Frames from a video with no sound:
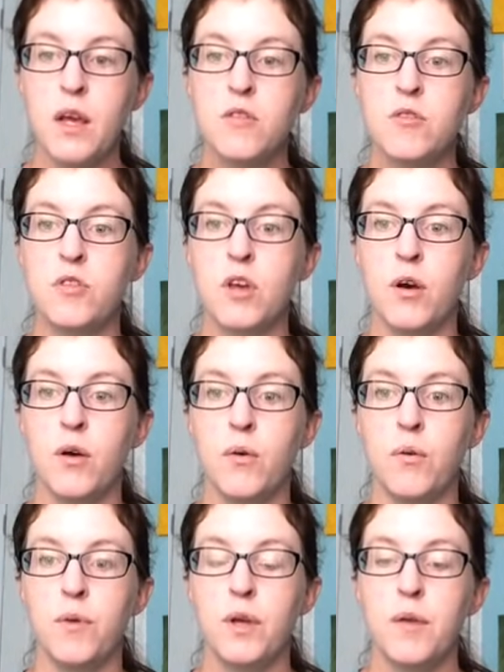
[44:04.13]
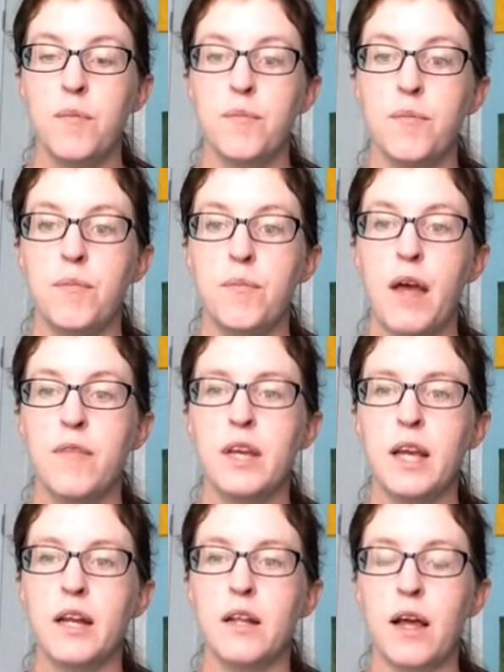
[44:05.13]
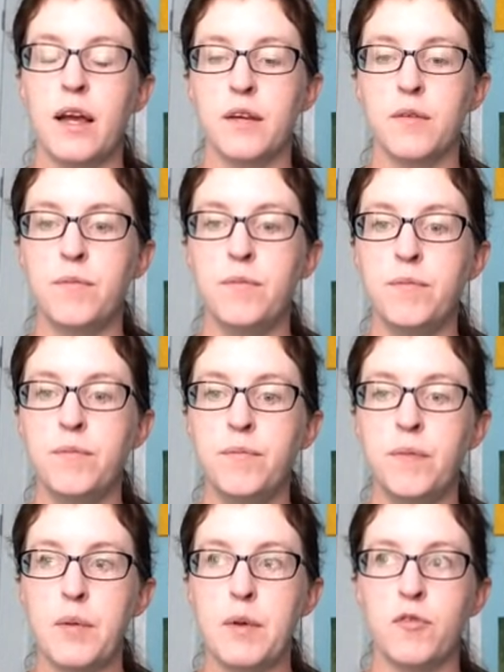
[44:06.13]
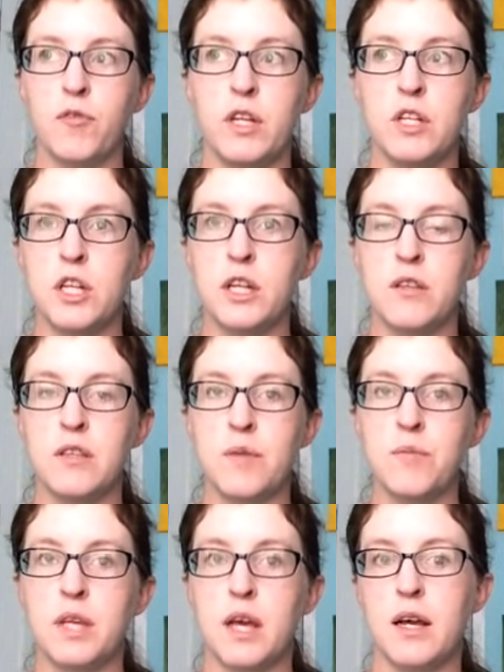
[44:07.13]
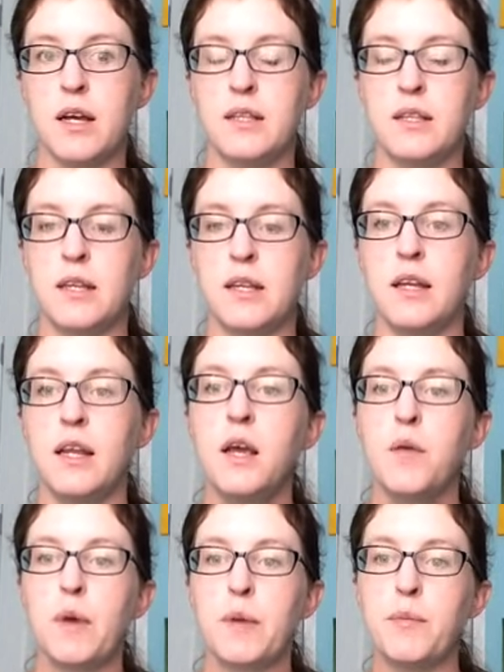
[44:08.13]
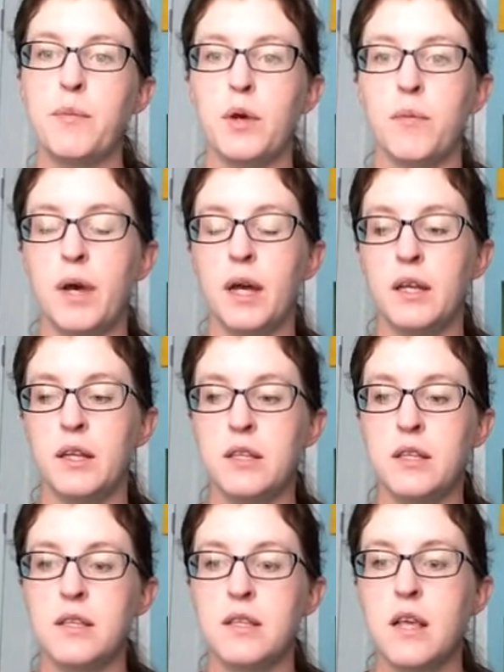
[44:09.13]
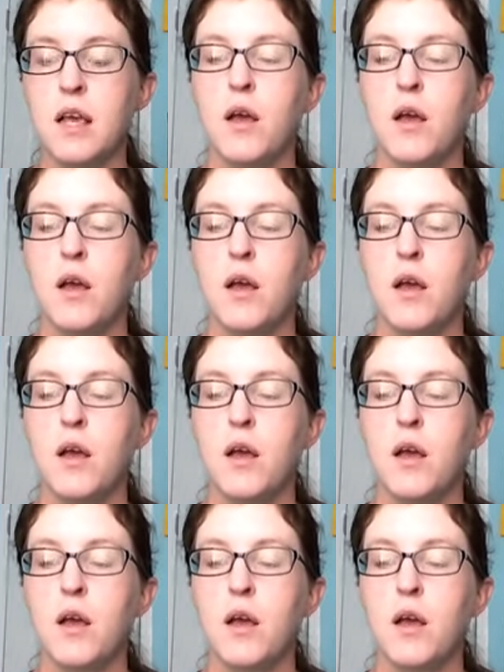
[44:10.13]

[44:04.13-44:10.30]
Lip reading: So have it kind of like maybe fringy on some sides, and maybe put buttons.